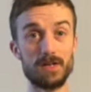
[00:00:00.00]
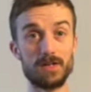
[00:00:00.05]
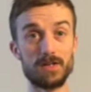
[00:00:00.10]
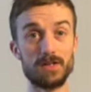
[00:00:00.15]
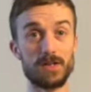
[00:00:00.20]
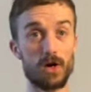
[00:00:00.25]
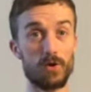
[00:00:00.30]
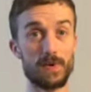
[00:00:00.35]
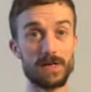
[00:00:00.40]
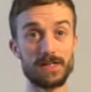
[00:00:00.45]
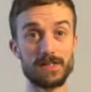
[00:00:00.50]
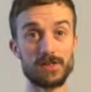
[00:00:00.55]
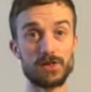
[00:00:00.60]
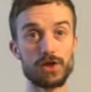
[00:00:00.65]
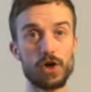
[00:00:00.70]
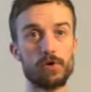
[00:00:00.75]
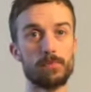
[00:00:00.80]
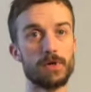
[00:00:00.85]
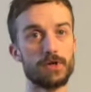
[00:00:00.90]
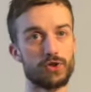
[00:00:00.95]
go in
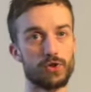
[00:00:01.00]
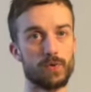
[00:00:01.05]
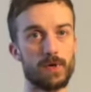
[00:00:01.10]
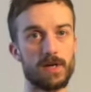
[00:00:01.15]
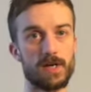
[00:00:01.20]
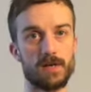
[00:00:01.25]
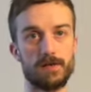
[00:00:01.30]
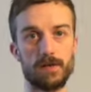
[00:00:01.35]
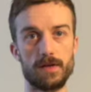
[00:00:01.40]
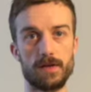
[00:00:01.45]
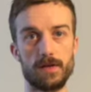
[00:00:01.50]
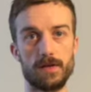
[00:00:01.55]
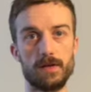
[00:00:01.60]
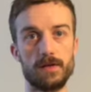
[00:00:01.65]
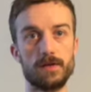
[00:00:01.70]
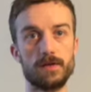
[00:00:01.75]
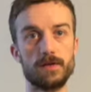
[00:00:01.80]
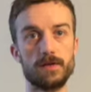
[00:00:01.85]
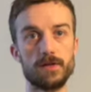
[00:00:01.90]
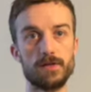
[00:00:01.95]
so much quicker than
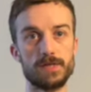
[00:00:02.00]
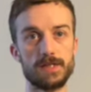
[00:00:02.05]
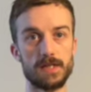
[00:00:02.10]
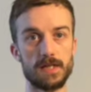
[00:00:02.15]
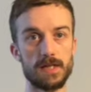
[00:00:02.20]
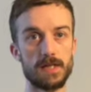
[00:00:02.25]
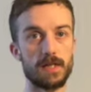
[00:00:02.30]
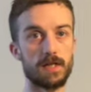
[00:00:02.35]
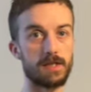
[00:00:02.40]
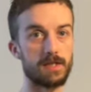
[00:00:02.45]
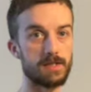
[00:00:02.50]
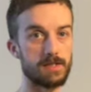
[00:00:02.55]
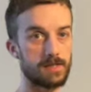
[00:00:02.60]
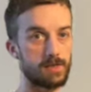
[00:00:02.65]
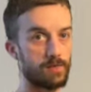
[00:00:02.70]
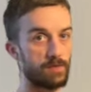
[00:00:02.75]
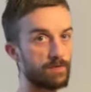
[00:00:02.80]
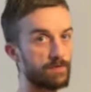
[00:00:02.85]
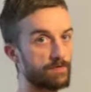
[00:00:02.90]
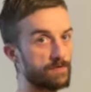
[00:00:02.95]
using it as
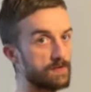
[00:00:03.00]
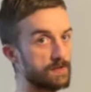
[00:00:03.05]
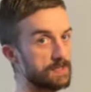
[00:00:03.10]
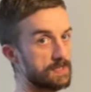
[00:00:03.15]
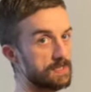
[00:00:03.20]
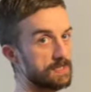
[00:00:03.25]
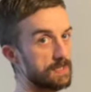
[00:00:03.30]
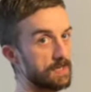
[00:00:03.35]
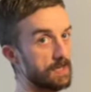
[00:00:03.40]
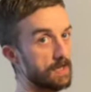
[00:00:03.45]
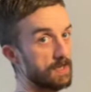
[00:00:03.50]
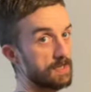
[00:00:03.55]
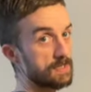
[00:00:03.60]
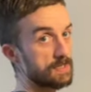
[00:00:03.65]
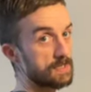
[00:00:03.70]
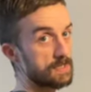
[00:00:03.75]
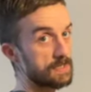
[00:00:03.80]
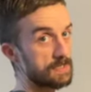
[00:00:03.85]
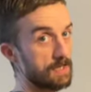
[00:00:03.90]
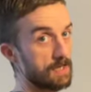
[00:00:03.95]
sort of a
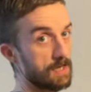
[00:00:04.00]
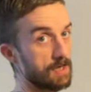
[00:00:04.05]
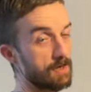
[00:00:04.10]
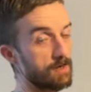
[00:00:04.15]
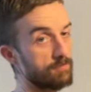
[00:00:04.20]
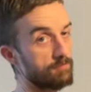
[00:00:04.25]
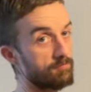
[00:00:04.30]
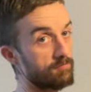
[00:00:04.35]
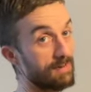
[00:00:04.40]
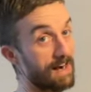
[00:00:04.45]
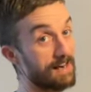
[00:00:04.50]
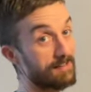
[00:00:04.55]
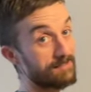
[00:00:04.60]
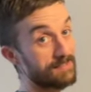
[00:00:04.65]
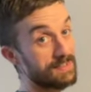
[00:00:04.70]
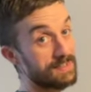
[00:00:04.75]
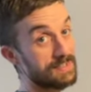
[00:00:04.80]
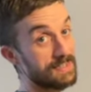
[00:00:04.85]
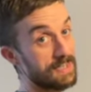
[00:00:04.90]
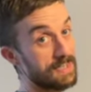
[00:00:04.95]

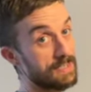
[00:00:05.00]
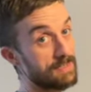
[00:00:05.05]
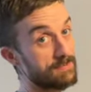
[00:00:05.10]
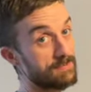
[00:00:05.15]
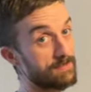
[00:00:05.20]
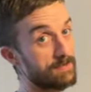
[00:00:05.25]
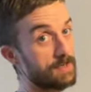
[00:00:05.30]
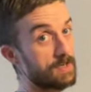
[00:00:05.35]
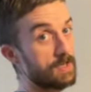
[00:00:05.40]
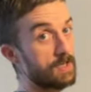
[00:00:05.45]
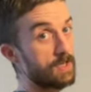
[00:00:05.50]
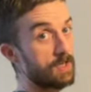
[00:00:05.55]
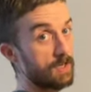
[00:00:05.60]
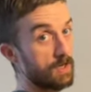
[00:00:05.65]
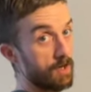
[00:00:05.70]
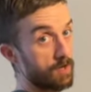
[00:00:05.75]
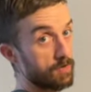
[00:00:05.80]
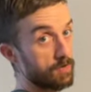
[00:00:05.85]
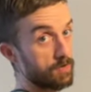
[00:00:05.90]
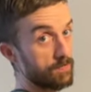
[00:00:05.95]
round sleeve,
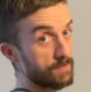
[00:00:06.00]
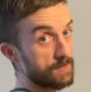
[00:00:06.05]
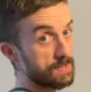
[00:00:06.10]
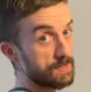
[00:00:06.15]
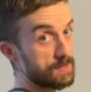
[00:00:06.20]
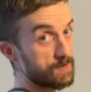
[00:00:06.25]
like on this